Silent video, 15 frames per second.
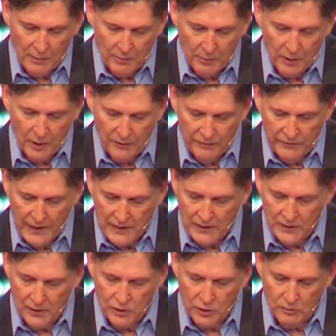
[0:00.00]
of prayer and
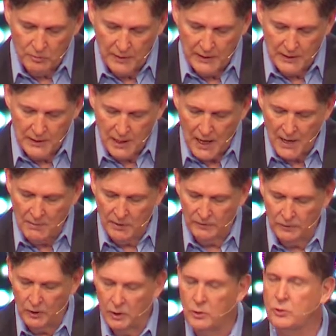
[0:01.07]
fasting should be a time
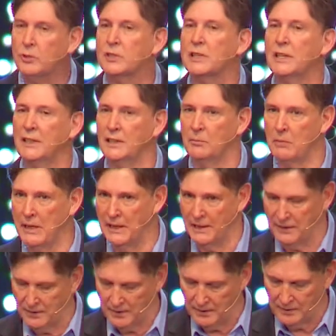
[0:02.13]
of loosing
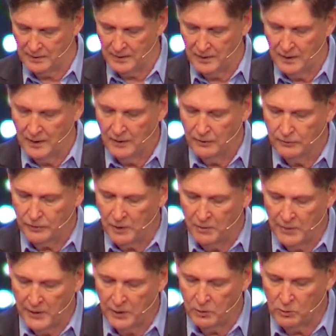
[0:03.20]
men
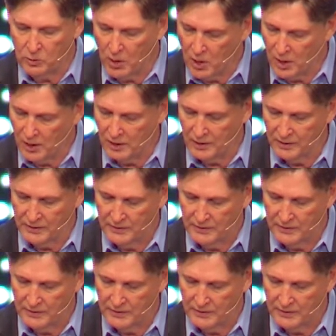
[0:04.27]
from their wrong,